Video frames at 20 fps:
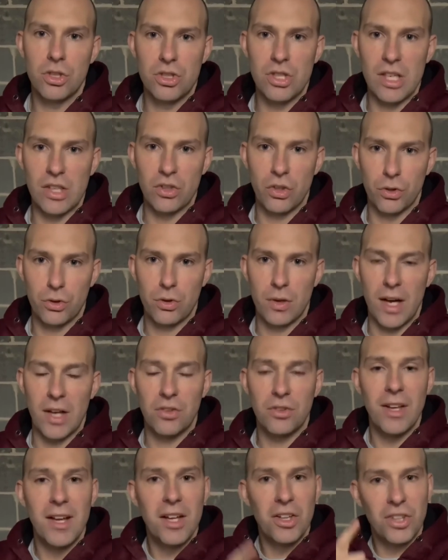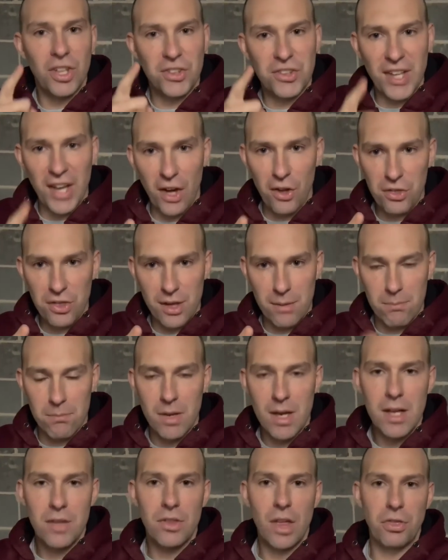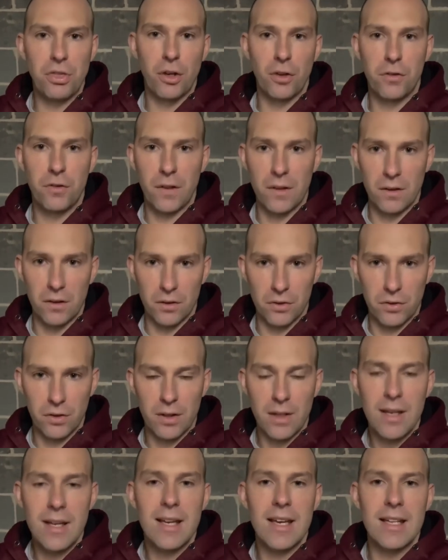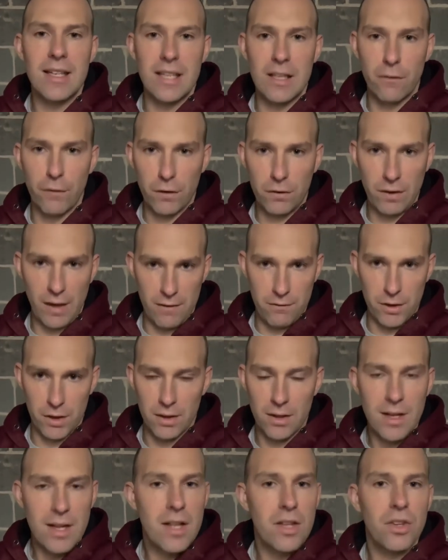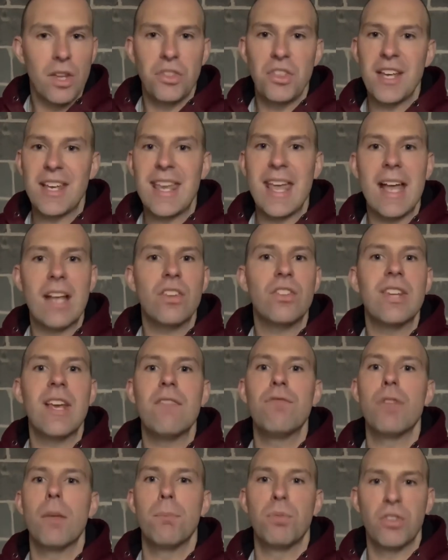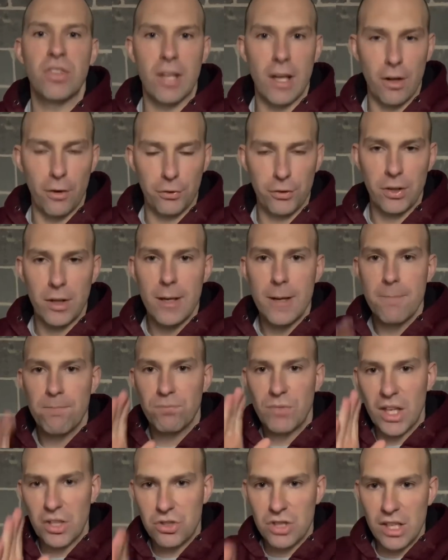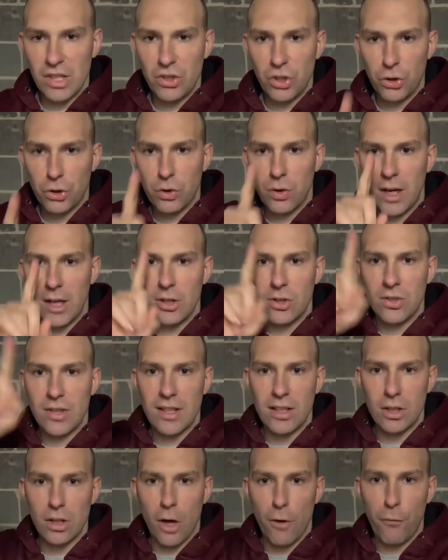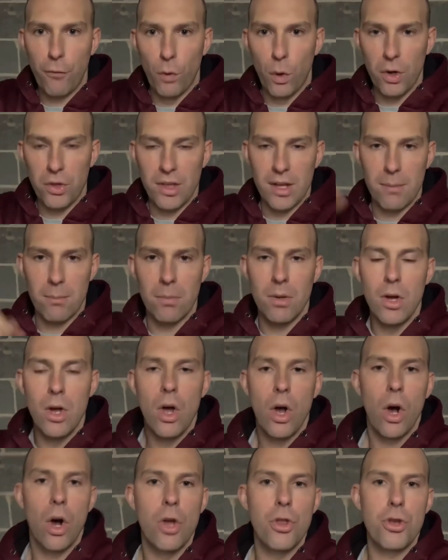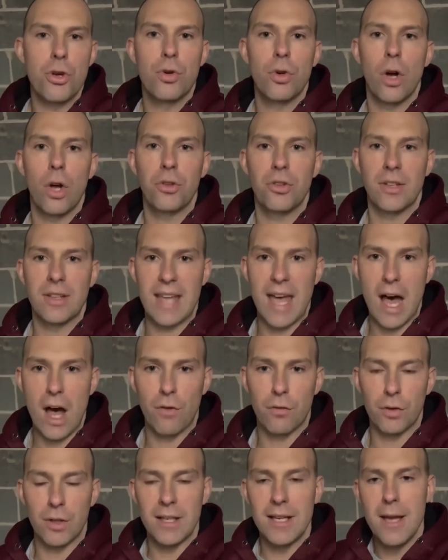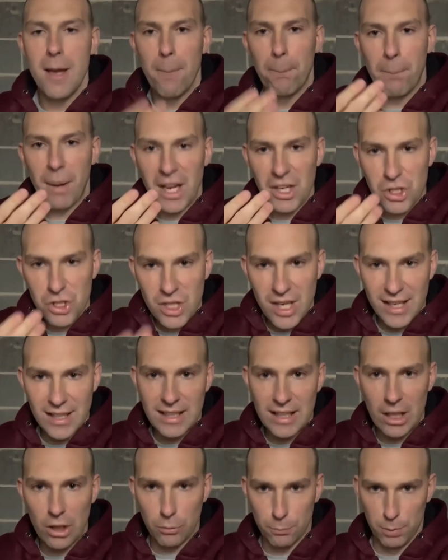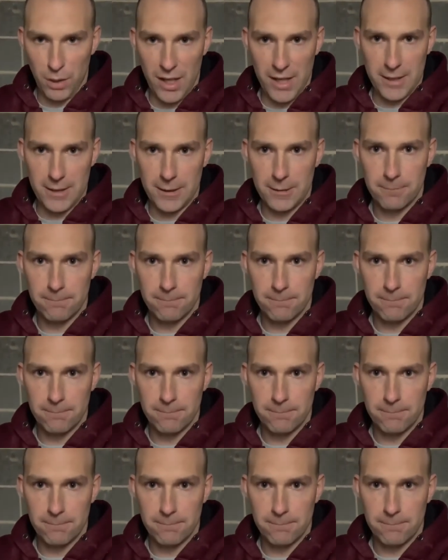Jesus Christ, to tell them that they're sinners in need of a Savior, that they can't save themselves, that Jesus Christ did it all for them on the cross at Calvary by shedding his blood.